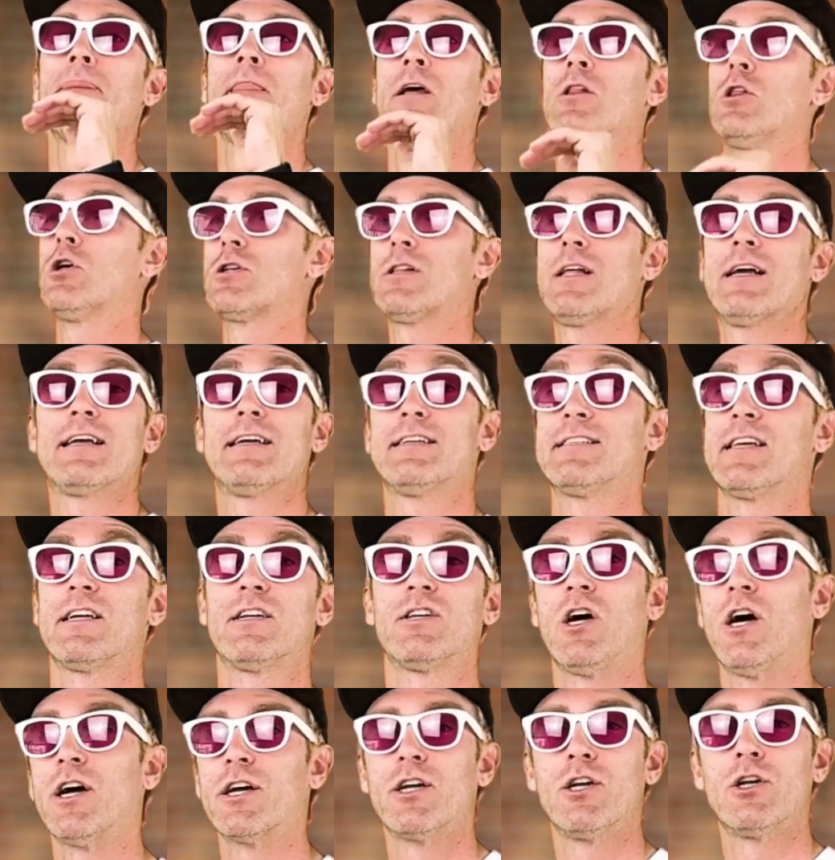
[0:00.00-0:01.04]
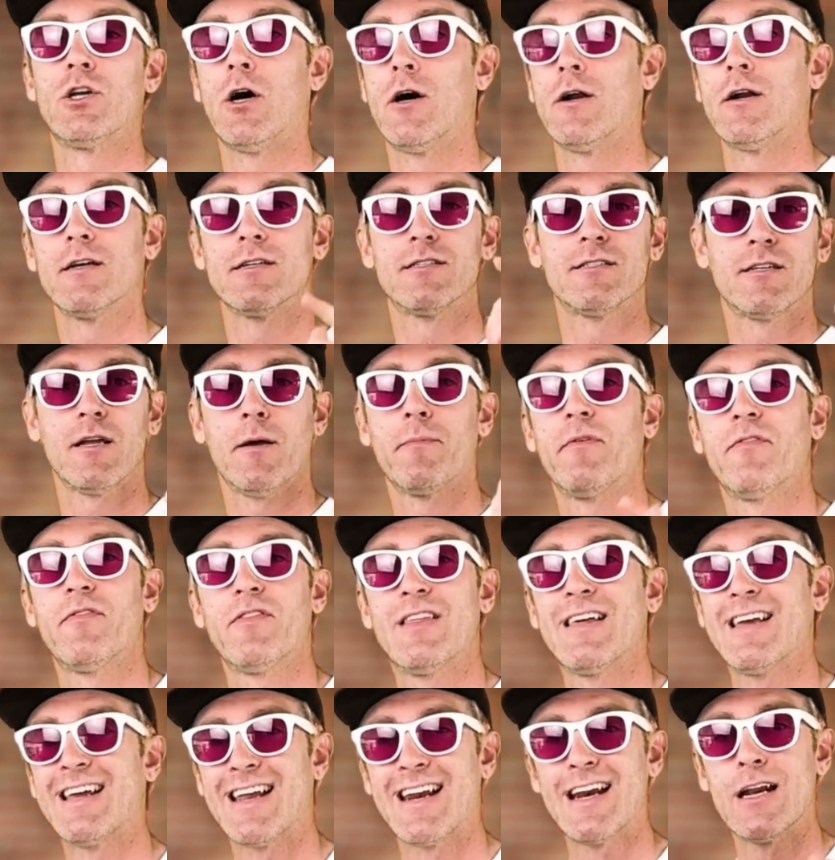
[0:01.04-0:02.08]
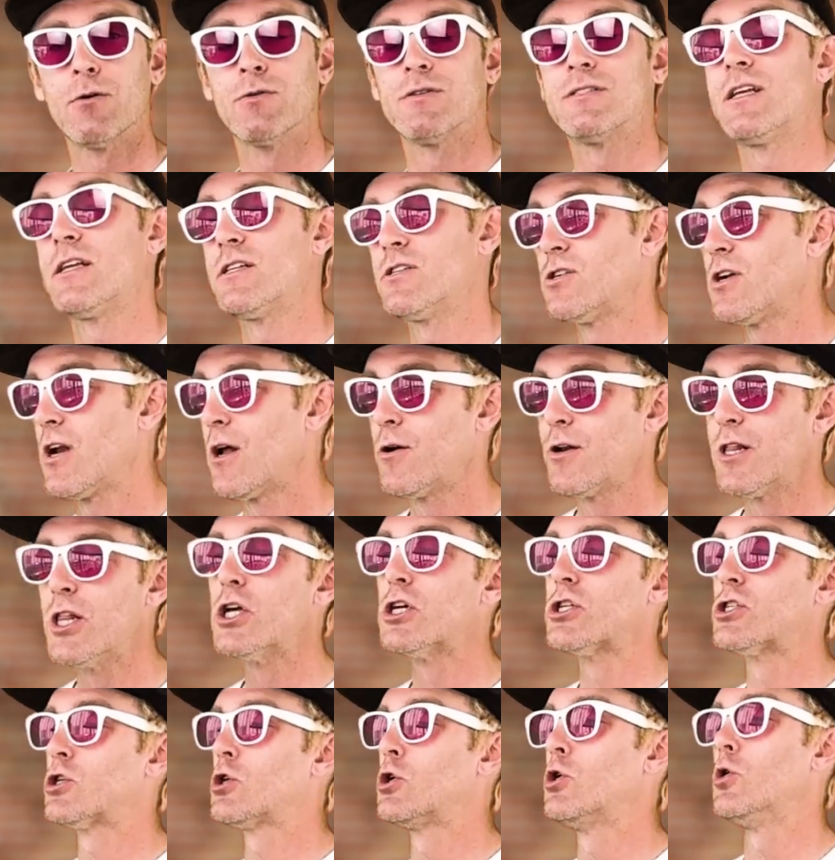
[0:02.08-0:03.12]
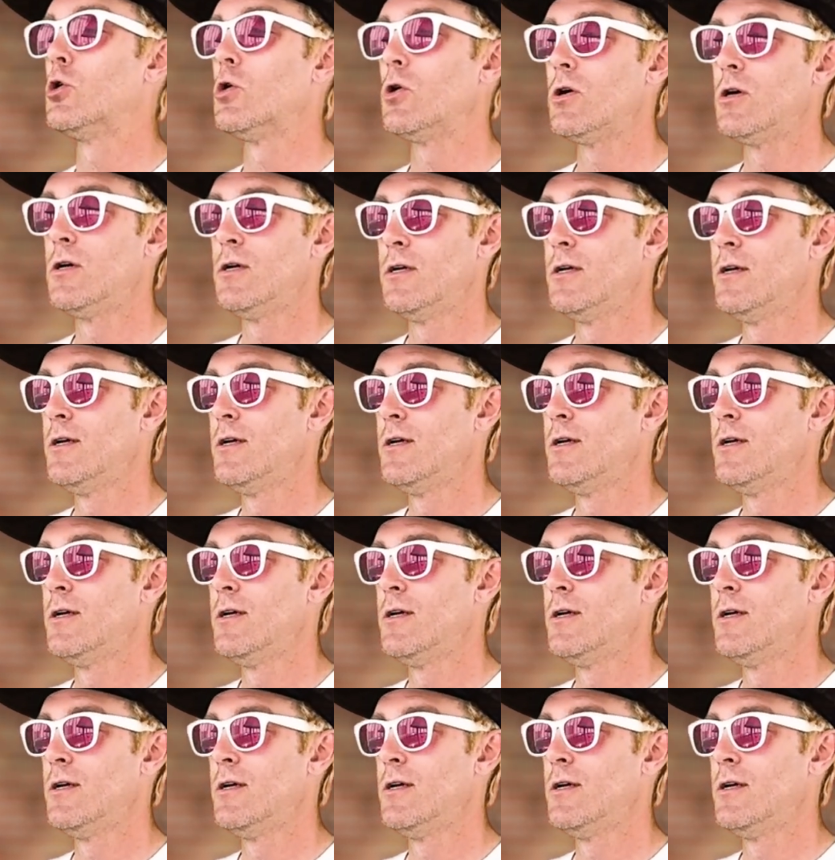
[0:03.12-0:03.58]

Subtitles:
It looked like it's a Dunkin' Donuts type of a thing, and it was censored out. It looks cool.